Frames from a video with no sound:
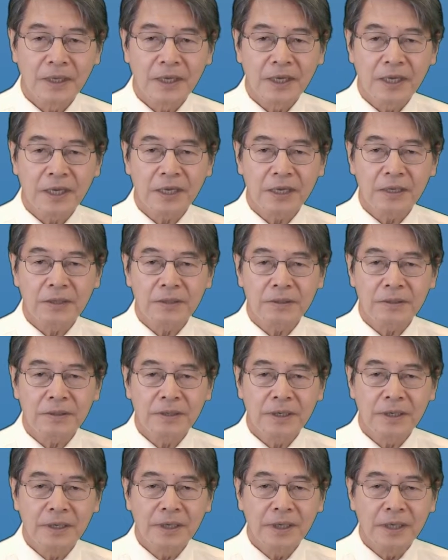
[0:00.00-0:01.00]
Here
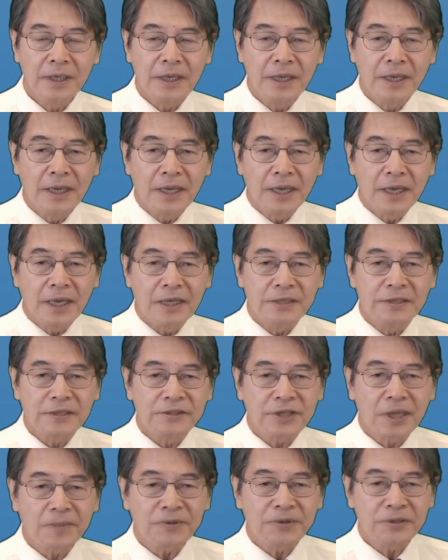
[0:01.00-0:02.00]
is the
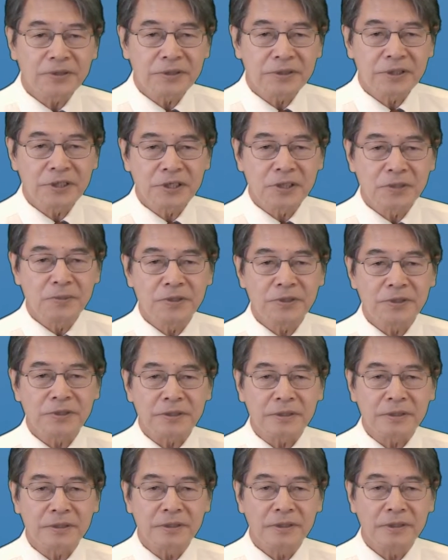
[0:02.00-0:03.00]
temperature
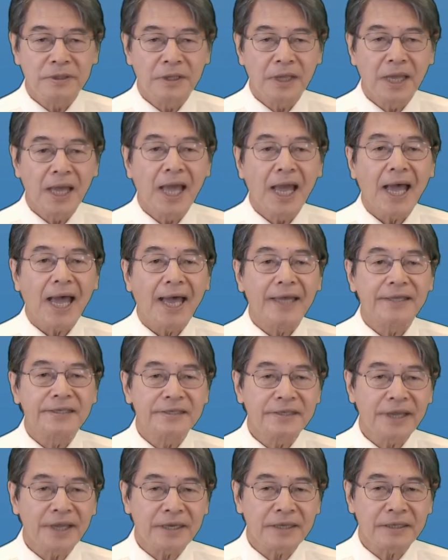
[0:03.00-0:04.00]
distribution a
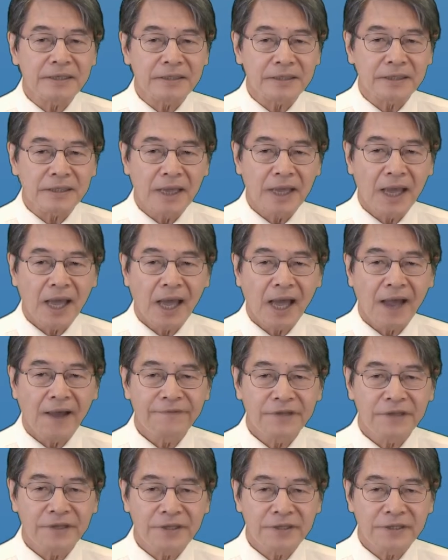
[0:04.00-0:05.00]
second
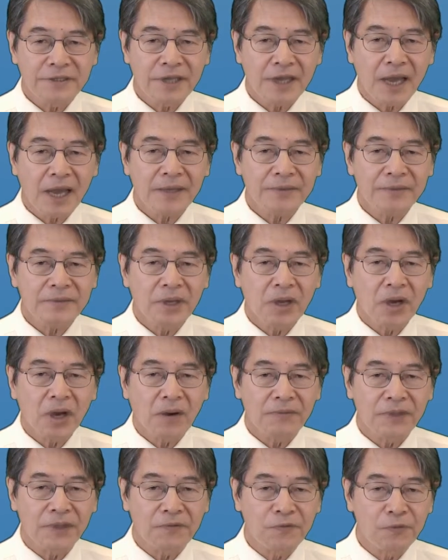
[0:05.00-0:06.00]
after the start
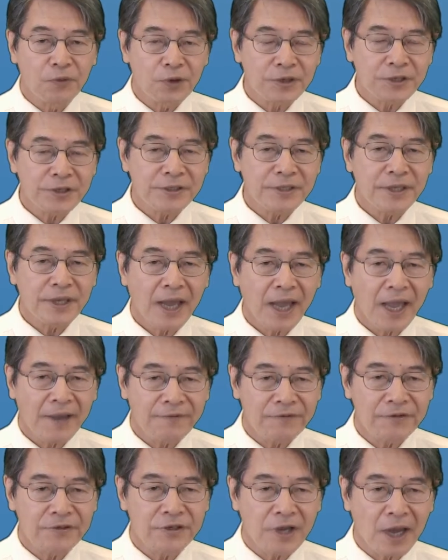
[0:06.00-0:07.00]
of the first
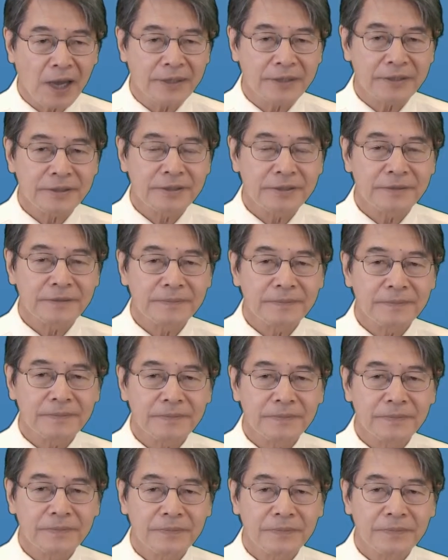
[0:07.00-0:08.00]
HIFU shot.
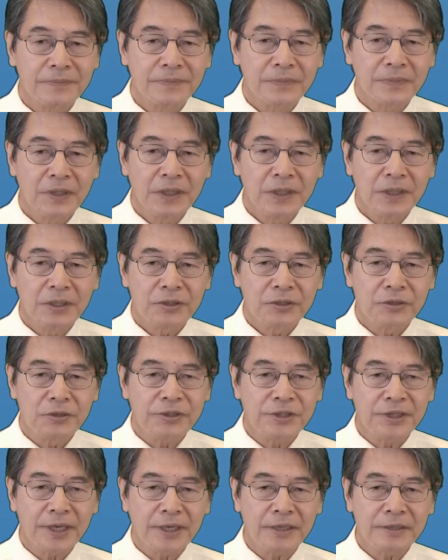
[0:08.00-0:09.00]
2
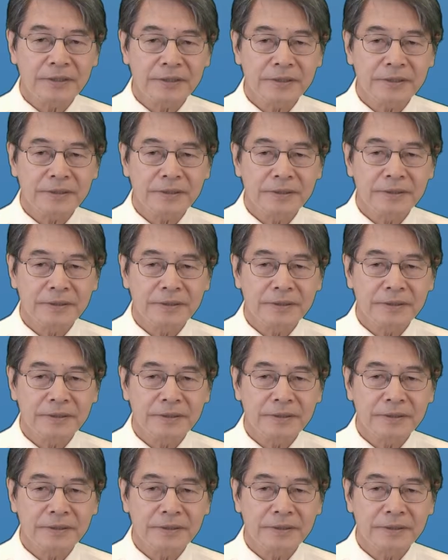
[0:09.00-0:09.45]
seconds,